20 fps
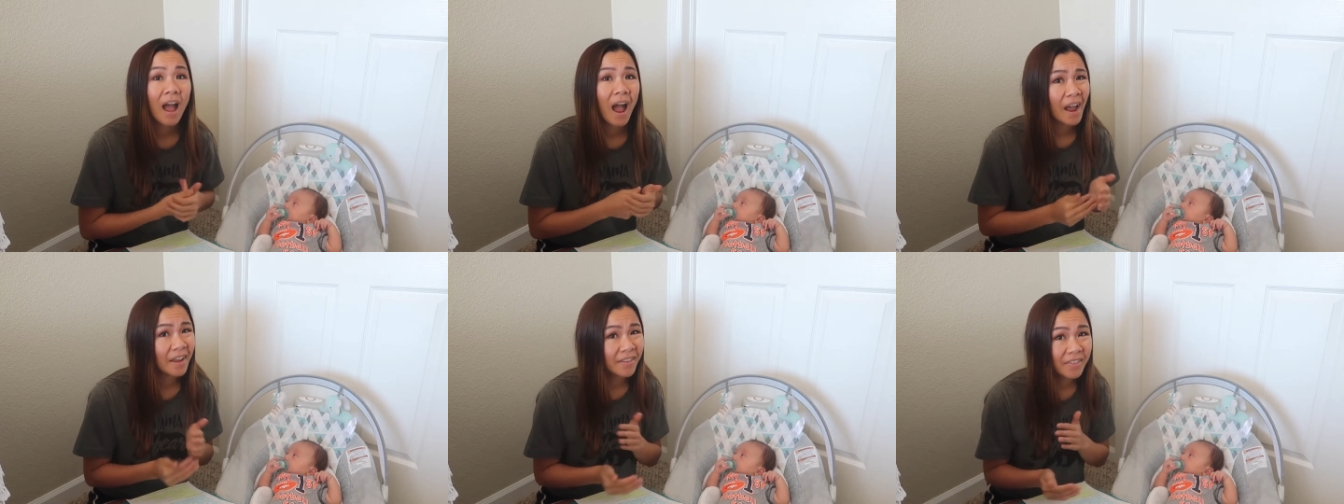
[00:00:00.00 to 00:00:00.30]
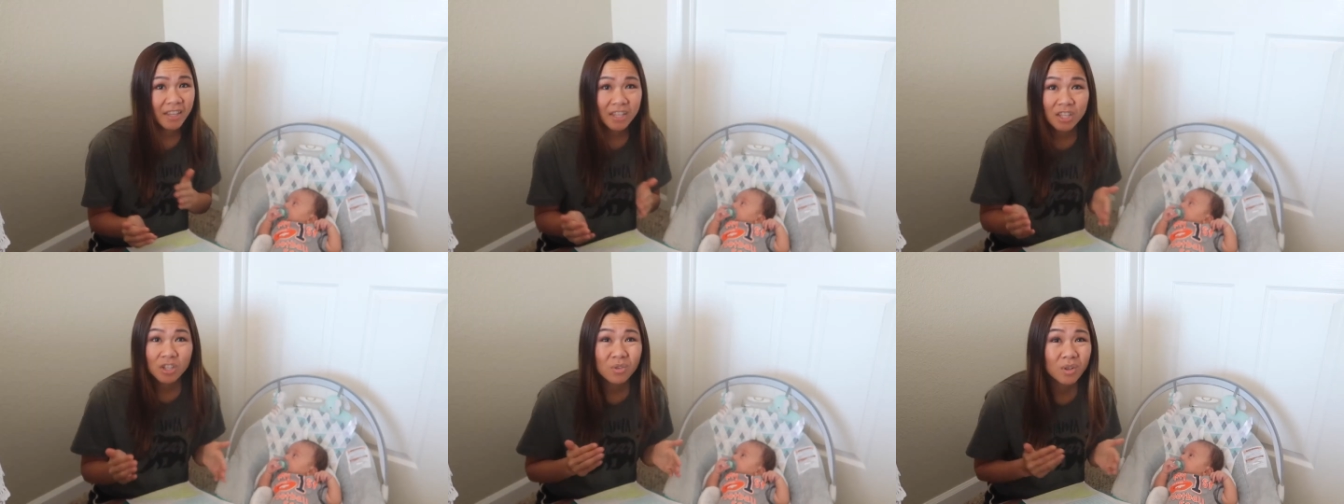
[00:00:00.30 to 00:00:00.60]
I
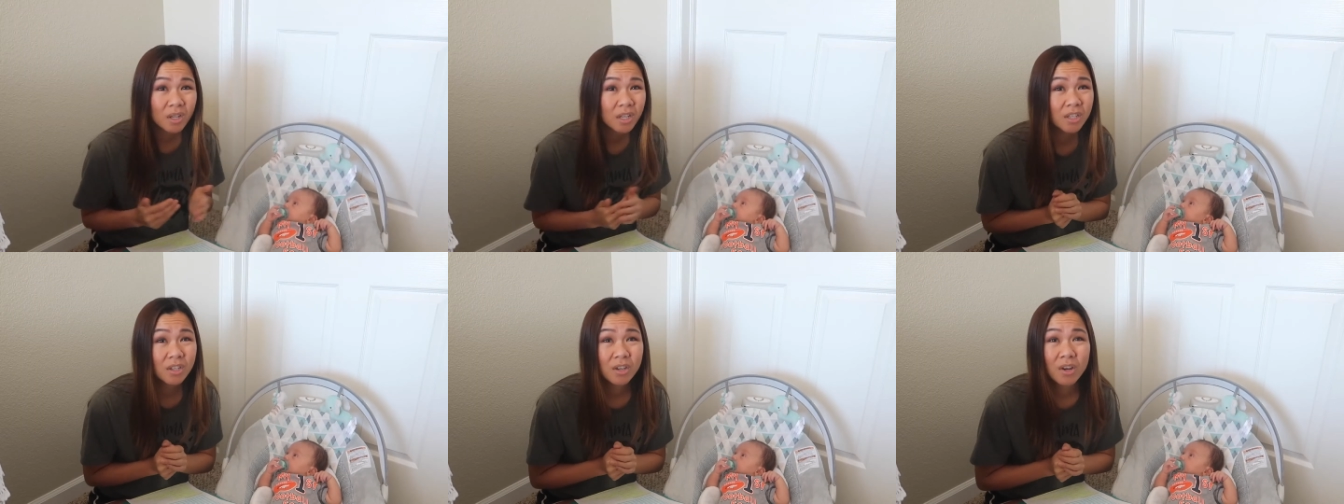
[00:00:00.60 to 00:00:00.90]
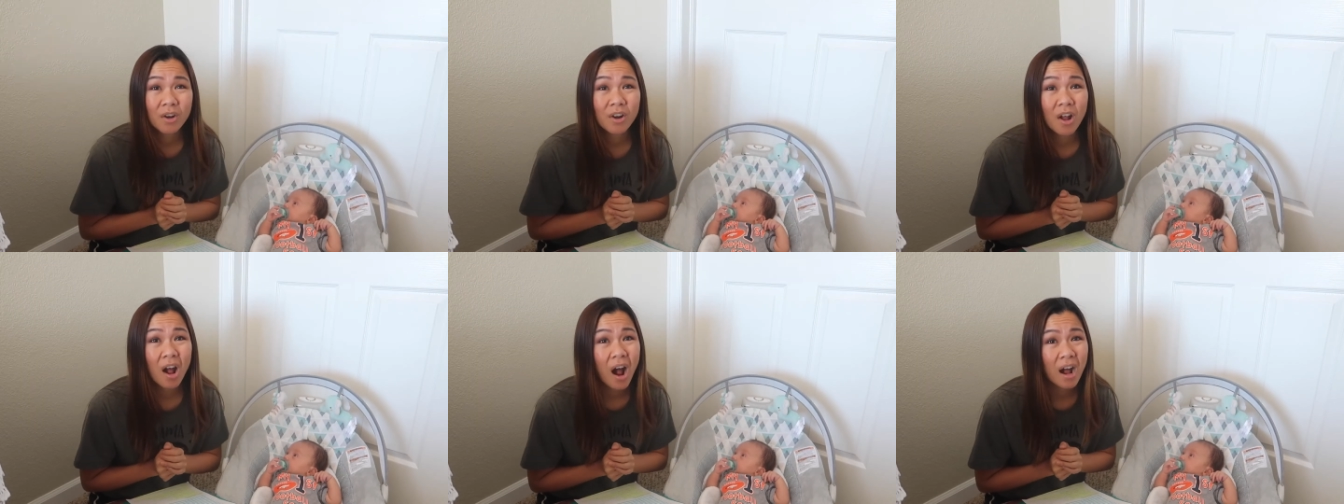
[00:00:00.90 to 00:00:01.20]
think you need to
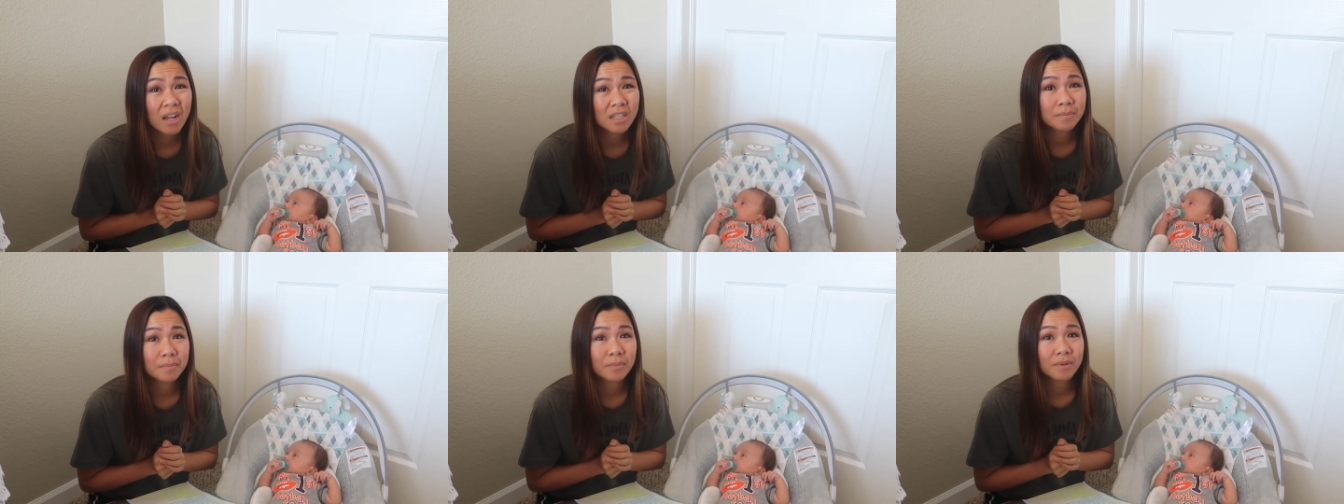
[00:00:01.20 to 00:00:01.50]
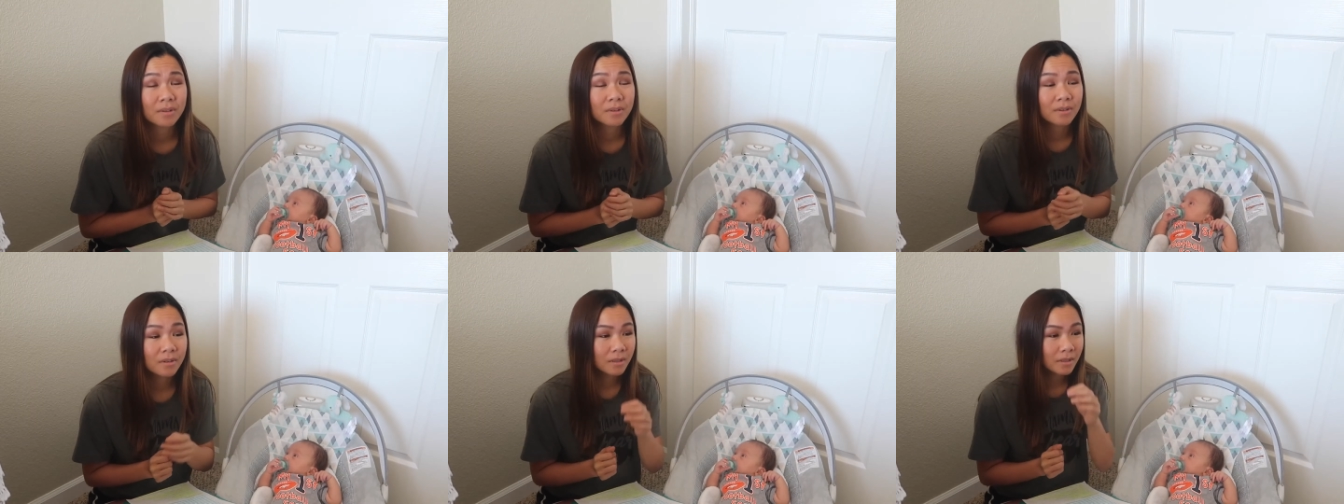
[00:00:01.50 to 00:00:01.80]
go to the
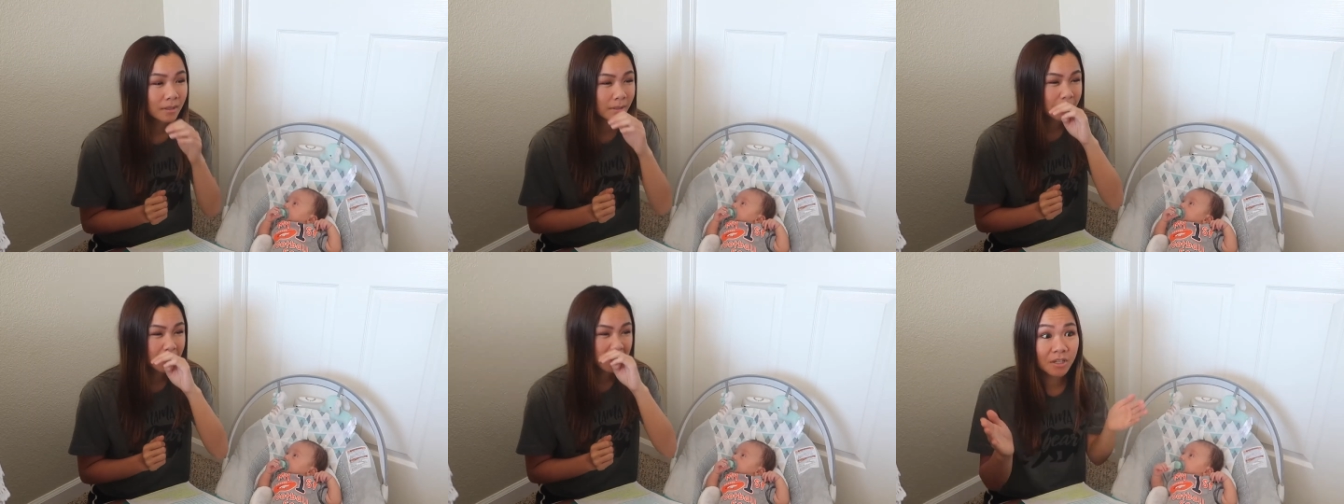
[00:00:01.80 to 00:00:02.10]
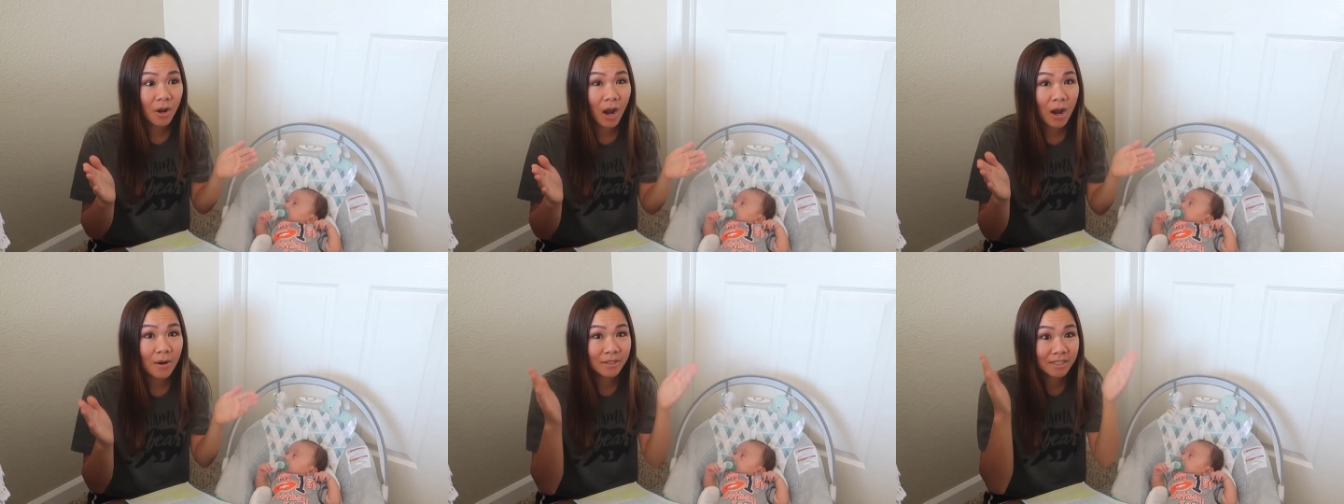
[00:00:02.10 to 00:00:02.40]
hospital.
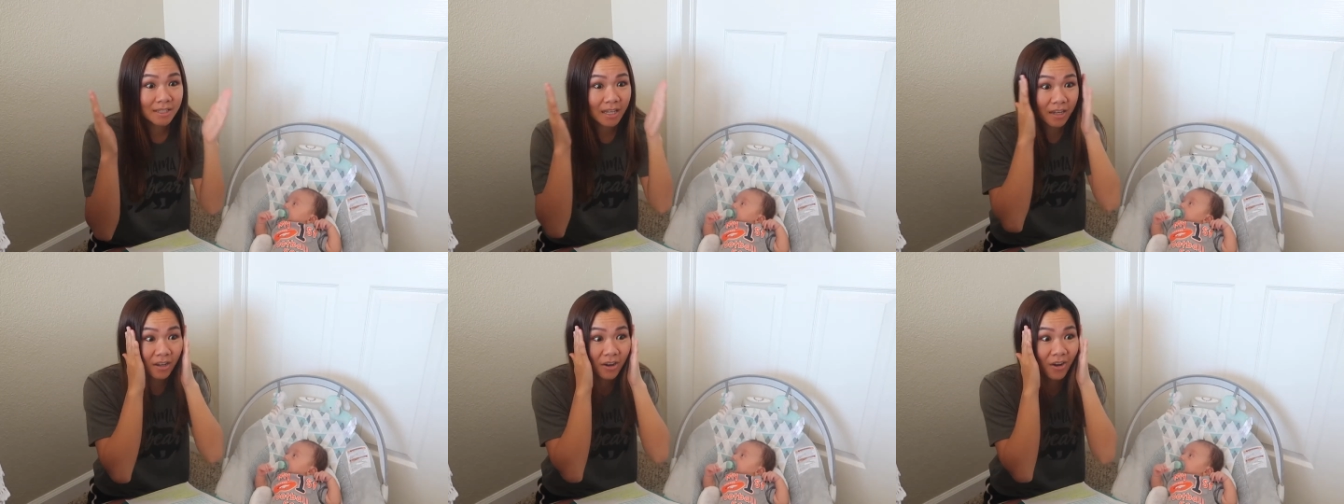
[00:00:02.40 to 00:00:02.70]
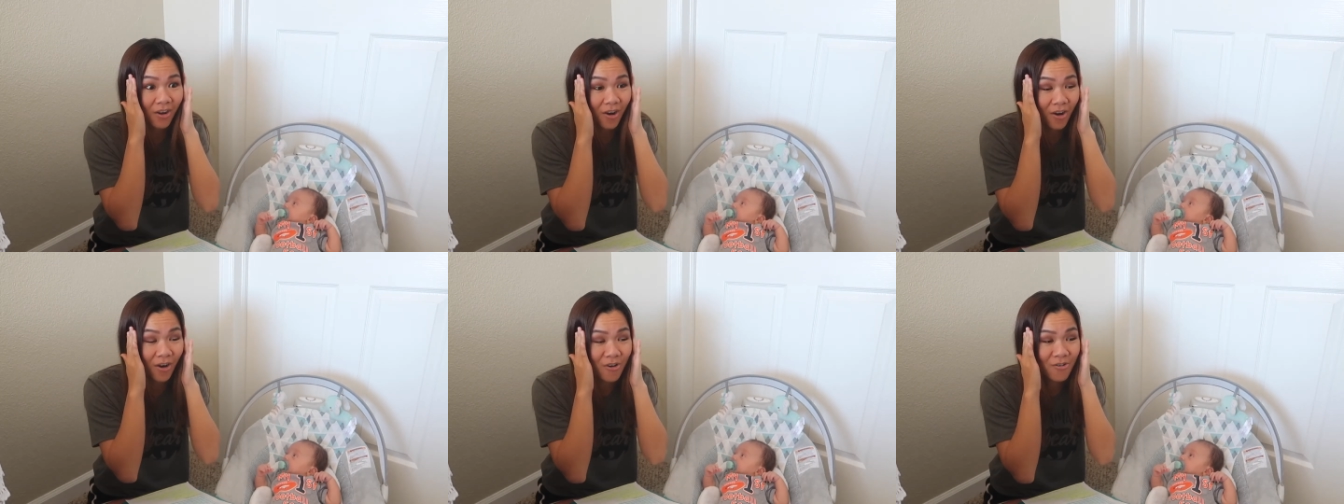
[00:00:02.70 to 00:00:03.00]
So I was like,
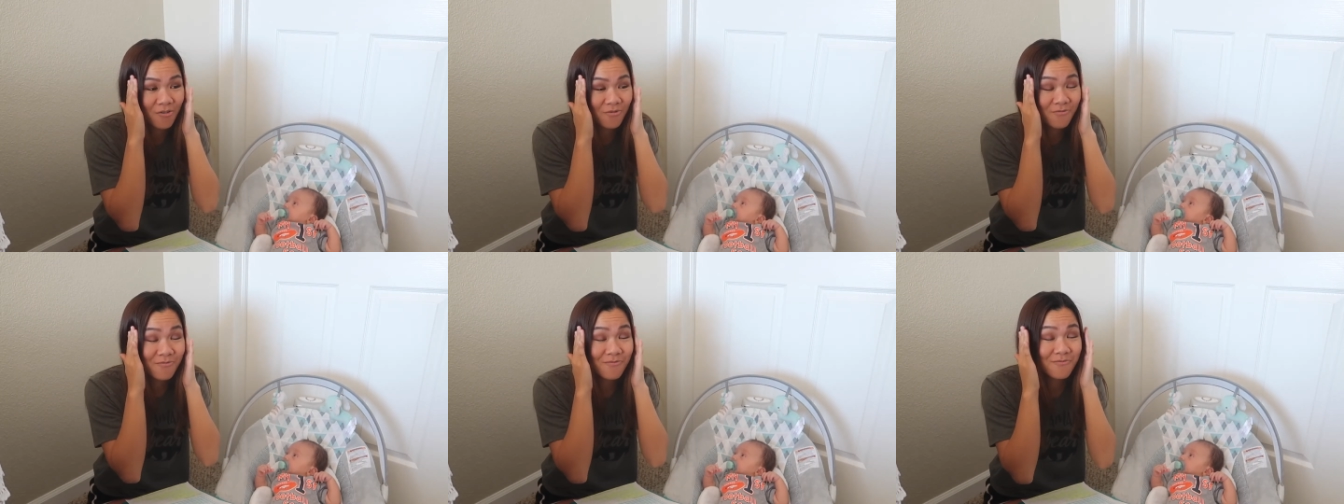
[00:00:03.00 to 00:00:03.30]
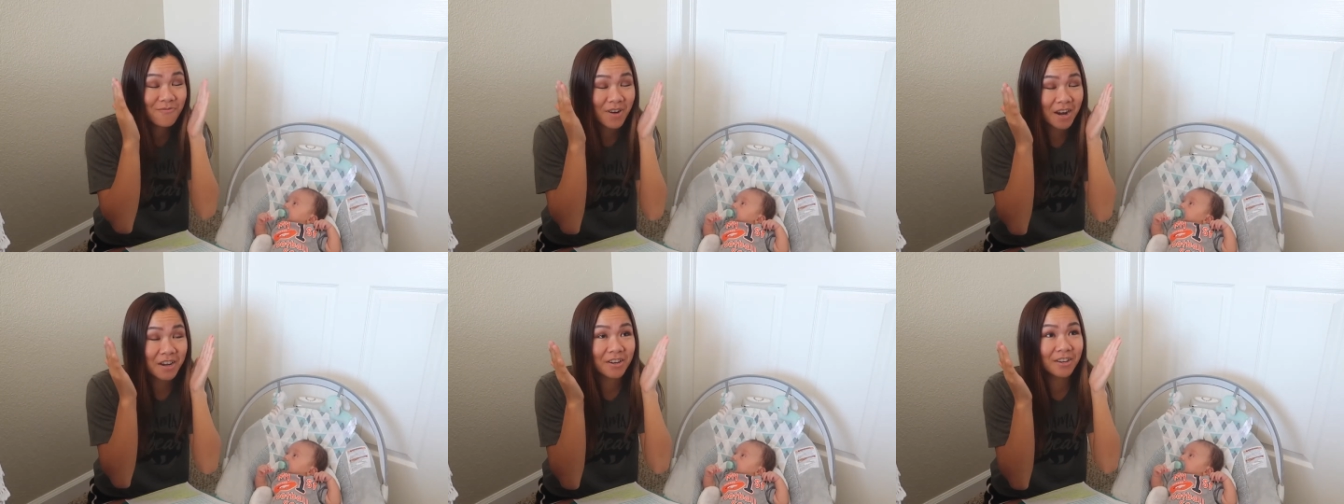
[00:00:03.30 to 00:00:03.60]
oh
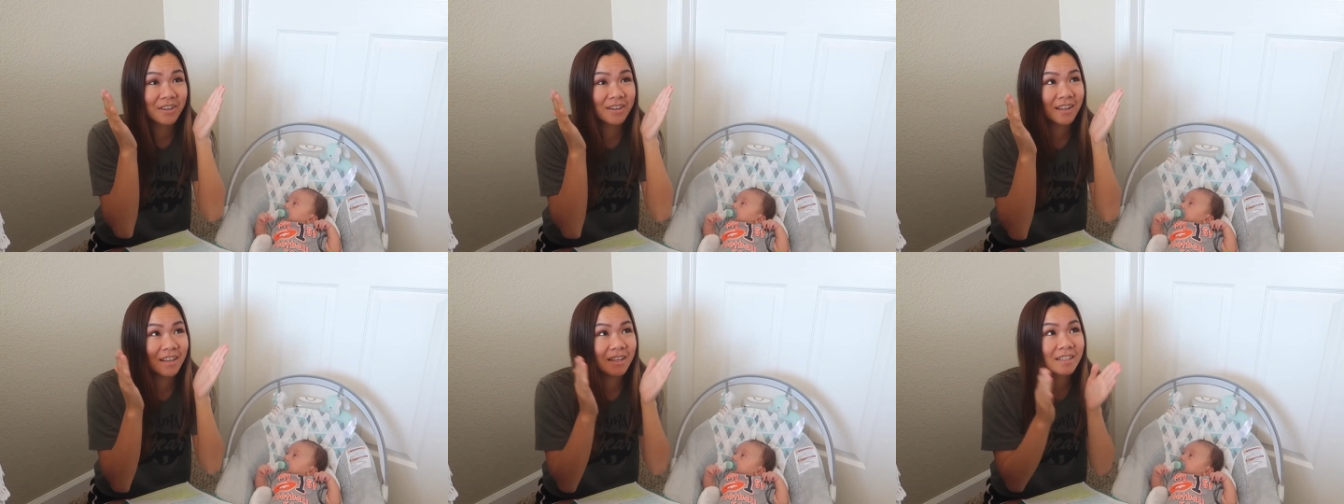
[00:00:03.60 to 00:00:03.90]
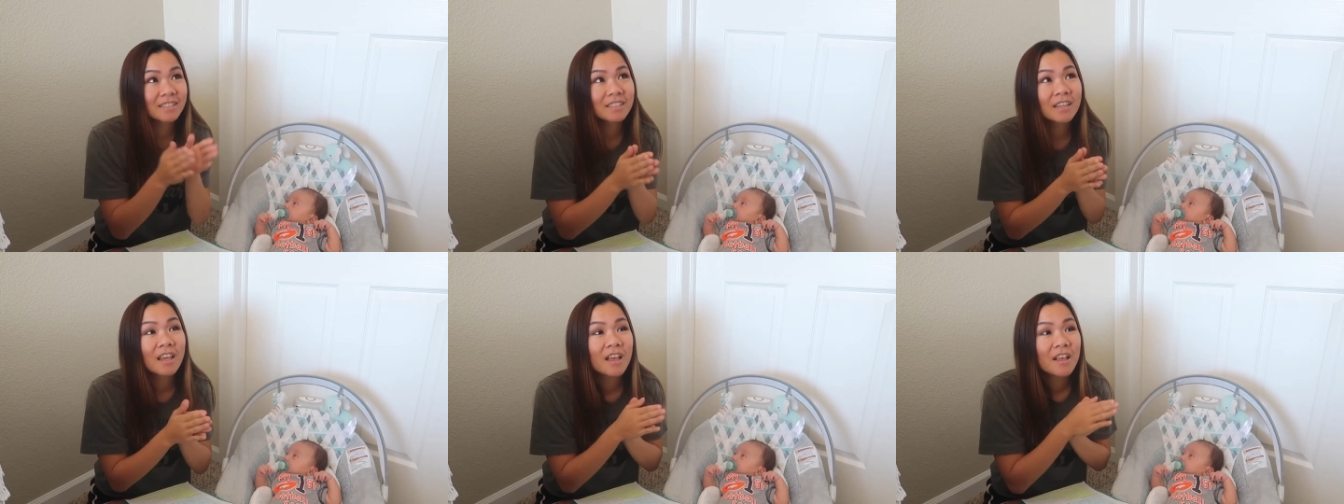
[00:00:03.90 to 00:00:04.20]
my
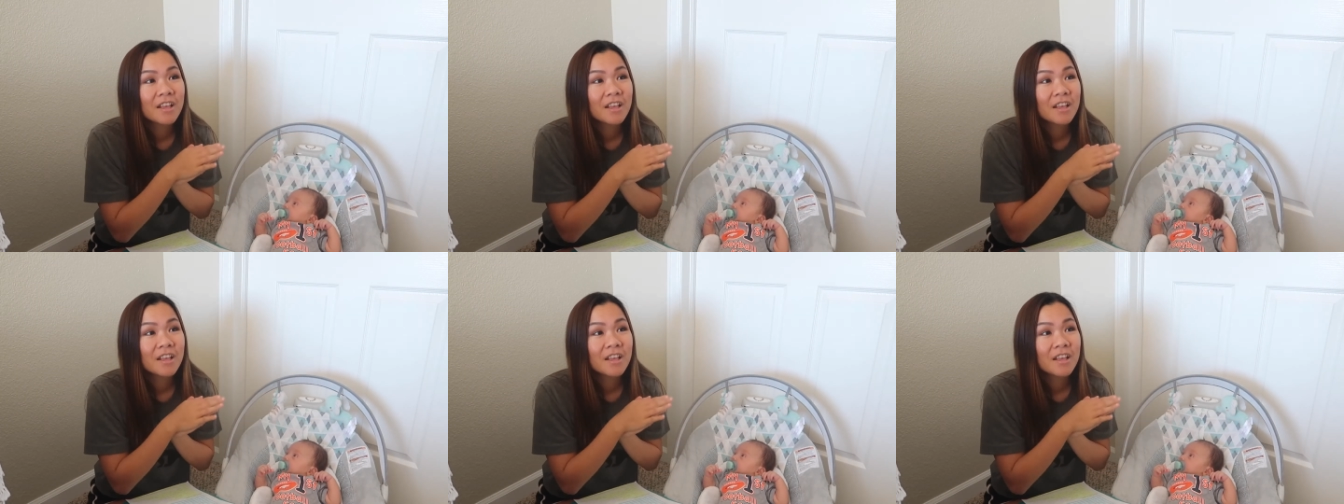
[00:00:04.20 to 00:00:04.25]
goodness.